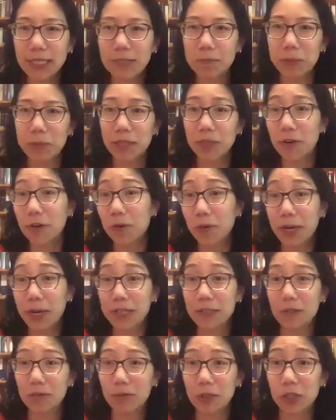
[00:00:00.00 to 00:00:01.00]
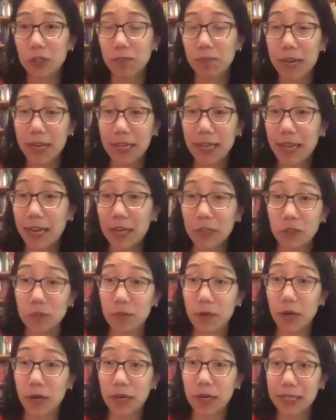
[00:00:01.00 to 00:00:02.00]
but there are ways in which many Asian
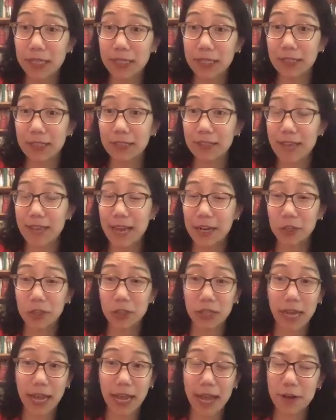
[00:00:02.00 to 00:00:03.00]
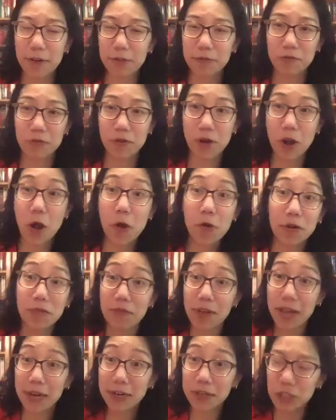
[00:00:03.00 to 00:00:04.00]
Americans actually have no
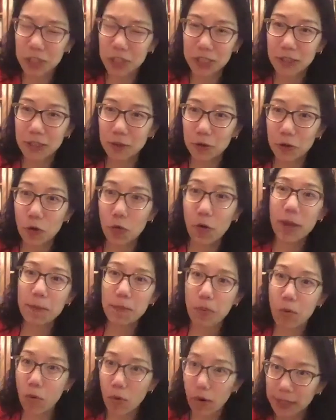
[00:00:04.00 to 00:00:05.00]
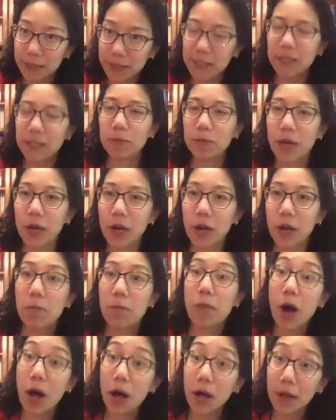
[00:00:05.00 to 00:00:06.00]
advantages. They're quite poor. I think about
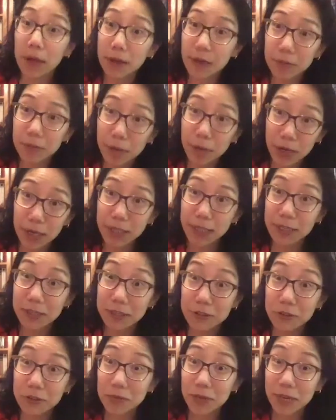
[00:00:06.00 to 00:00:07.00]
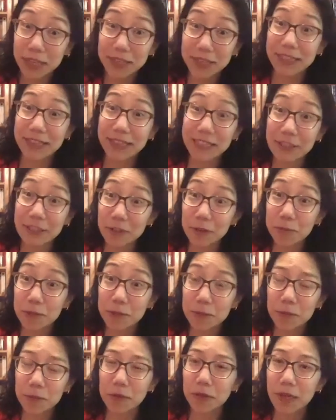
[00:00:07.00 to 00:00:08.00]
Hmong Americans, right? Like, these are
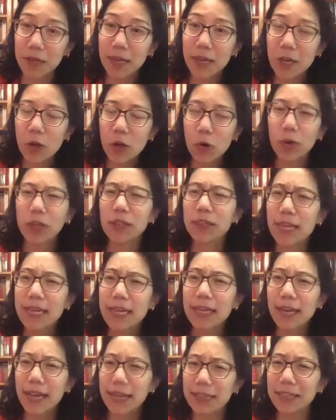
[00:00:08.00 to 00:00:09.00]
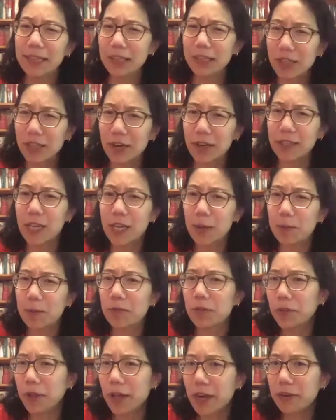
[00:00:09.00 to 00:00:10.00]
people I think the stereotype
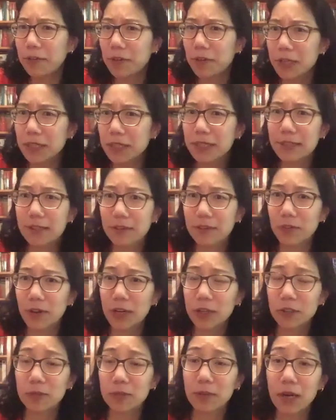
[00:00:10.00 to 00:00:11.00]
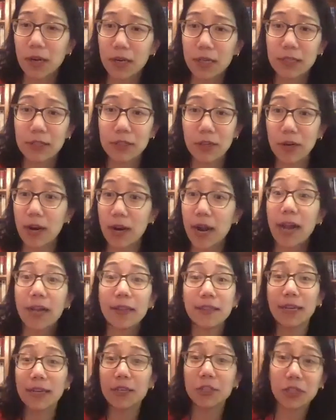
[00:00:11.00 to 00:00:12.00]
for a lot of us for Asian Americans are
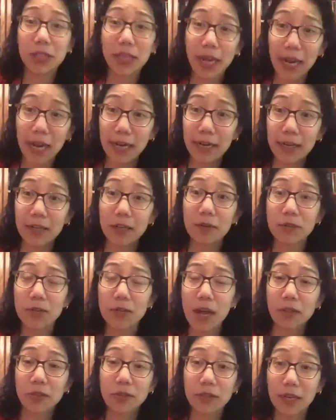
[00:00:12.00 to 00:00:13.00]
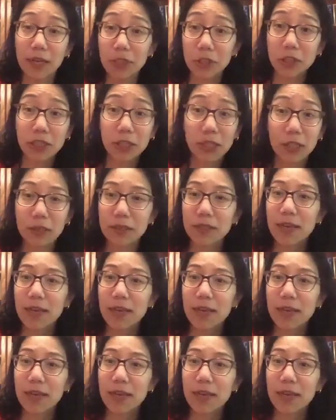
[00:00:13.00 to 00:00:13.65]
highly educated, doctors and engineers.